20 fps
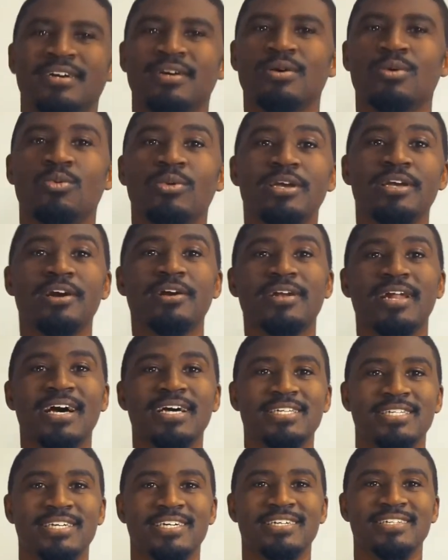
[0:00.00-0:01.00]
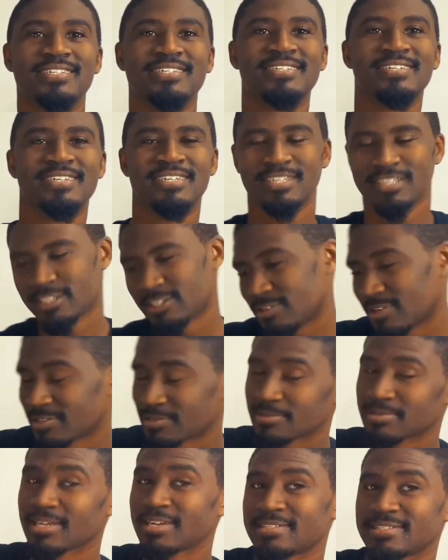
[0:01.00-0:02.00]
We are not done. Stretch those
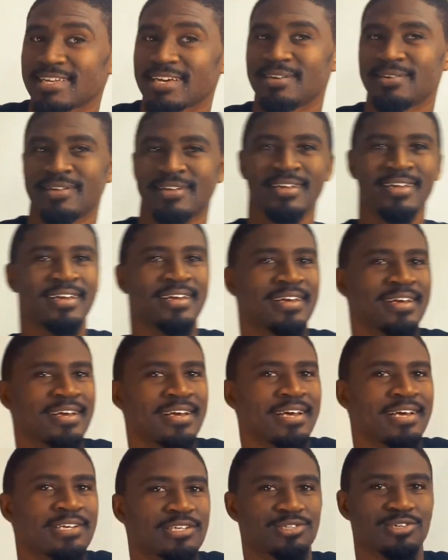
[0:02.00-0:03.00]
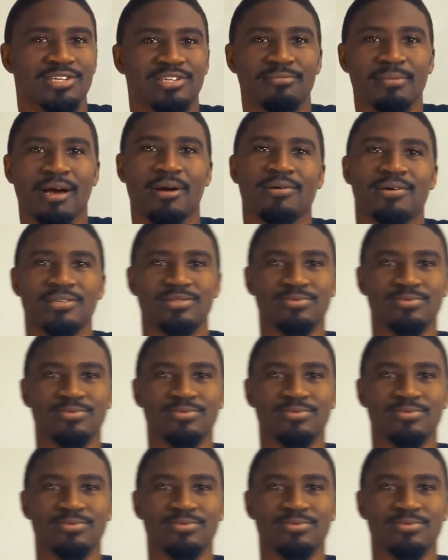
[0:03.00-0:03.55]
legs out. Stretch them out because